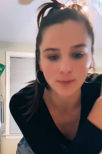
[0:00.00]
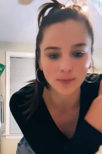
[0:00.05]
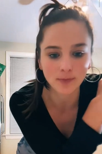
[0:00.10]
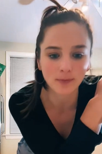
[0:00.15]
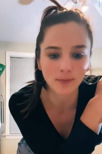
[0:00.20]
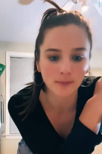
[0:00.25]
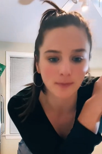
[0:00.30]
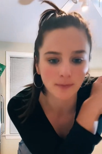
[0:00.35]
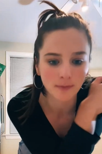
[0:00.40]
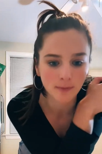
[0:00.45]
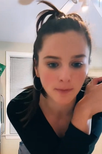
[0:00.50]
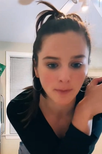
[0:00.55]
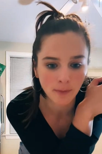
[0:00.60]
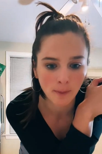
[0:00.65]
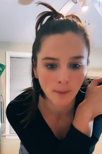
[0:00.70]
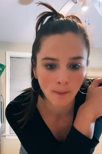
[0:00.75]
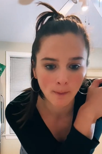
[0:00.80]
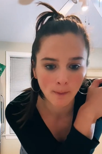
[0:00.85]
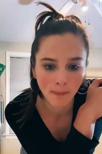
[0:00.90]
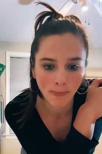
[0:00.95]

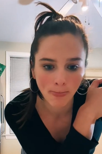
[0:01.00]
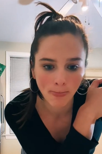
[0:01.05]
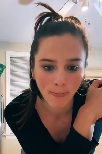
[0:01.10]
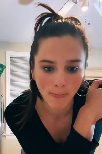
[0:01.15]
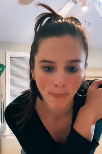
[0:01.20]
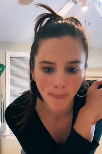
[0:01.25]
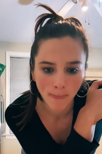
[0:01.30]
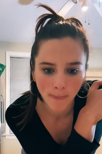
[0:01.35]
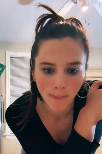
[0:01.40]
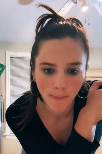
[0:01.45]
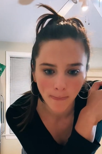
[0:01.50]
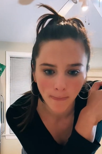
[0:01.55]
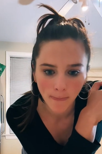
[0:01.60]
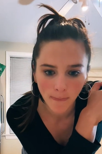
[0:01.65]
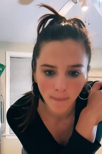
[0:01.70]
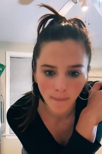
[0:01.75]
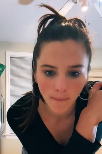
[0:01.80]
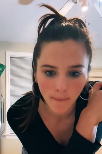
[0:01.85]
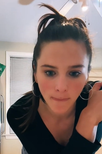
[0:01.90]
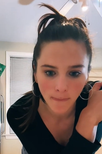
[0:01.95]

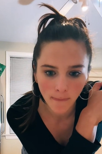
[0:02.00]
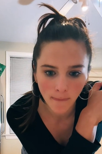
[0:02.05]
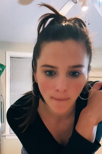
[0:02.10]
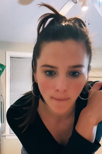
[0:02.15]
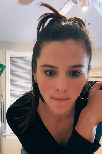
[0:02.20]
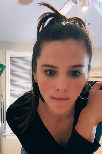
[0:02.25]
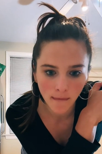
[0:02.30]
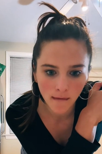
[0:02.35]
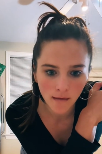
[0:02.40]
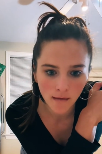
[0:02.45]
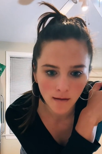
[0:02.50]
(no one is talking)